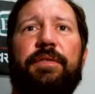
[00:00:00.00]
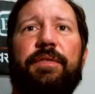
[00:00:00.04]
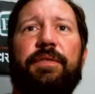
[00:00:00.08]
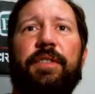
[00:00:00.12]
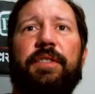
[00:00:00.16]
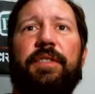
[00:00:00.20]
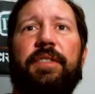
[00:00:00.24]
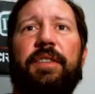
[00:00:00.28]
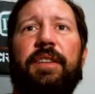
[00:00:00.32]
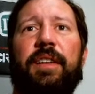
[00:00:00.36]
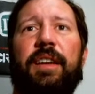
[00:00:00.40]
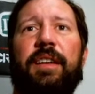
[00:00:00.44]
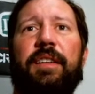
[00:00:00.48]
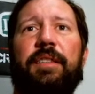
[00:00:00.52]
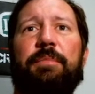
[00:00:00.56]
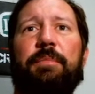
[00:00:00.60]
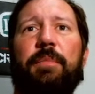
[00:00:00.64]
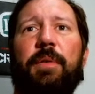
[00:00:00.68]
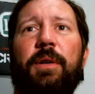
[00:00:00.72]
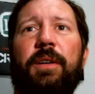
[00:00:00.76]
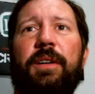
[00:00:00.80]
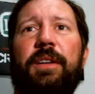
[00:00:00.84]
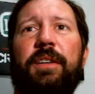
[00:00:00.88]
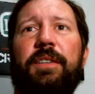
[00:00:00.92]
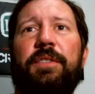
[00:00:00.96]
For today's
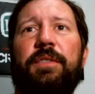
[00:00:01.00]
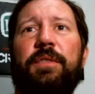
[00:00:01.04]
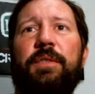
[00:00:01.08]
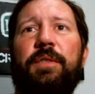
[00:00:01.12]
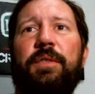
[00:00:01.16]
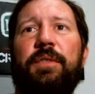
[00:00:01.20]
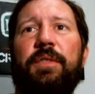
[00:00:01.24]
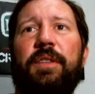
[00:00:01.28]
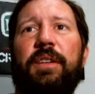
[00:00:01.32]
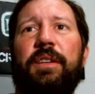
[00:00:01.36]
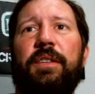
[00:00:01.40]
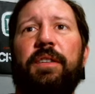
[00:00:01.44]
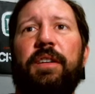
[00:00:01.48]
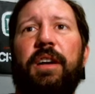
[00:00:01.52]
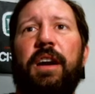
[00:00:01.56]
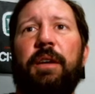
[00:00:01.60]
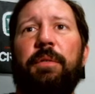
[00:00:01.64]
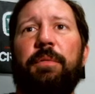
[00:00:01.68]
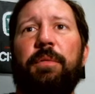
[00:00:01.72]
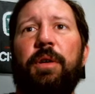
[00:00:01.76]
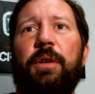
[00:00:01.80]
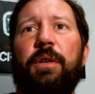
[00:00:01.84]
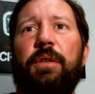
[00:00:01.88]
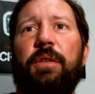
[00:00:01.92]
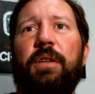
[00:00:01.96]
markets newsletter, I
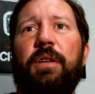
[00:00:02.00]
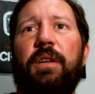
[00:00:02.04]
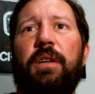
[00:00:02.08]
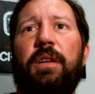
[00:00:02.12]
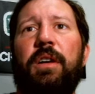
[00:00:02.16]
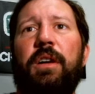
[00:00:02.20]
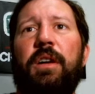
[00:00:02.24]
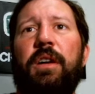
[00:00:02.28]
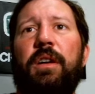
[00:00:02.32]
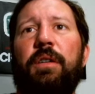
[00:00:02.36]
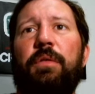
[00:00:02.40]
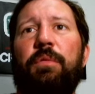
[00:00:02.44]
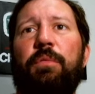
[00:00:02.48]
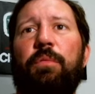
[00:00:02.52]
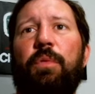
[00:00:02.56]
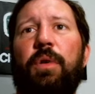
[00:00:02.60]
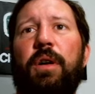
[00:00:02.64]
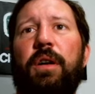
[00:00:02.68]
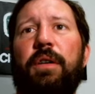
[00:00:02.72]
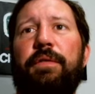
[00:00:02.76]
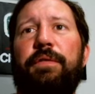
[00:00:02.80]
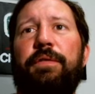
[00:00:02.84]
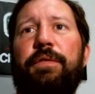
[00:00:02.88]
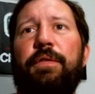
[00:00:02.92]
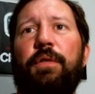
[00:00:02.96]
wrote
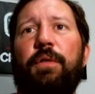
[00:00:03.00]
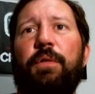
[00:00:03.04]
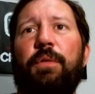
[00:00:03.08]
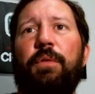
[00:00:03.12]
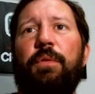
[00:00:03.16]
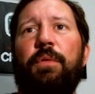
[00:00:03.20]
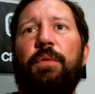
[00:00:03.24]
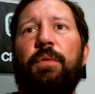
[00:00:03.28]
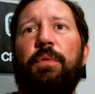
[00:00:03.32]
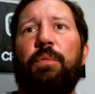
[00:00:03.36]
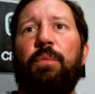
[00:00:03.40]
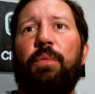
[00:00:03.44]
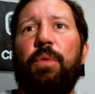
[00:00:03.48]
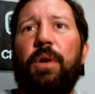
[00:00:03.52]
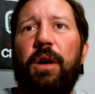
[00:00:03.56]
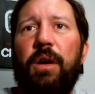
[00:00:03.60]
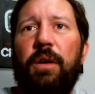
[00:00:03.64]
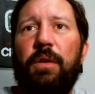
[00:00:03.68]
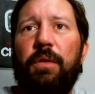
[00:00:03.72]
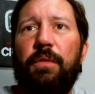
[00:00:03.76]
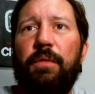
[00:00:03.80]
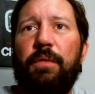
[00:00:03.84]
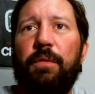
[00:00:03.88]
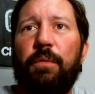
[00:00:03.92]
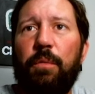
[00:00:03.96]
what
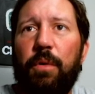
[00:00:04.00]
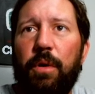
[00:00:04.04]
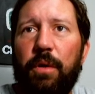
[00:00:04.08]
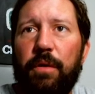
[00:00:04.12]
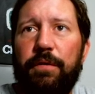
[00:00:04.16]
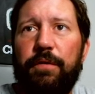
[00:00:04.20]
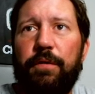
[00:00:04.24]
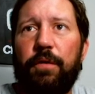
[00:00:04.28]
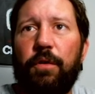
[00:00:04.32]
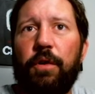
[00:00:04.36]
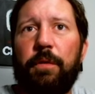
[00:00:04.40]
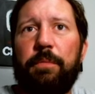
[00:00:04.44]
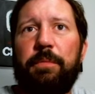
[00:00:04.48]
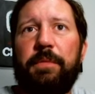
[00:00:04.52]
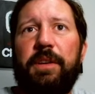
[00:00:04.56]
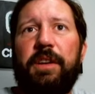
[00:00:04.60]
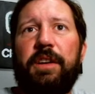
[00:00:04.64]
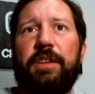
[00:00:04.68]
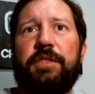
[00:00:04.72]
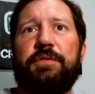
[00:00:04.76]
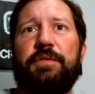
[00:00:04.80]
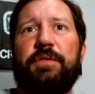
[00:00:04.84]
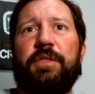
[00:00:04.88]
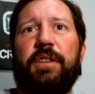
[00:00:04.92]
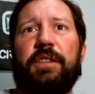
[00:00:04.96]
will form the
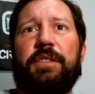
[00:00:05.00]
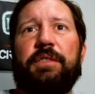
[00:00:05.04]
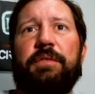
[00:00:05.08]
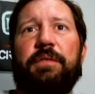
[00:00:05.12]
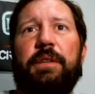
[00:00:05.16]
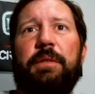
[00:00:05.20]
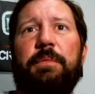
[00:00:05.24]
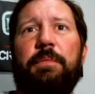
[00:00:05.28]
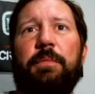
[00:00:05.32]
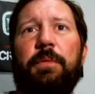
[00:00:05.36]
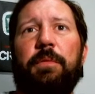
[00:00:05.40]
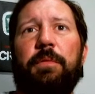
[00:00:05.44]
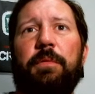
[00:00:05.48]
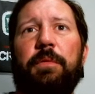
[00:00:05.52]
introductory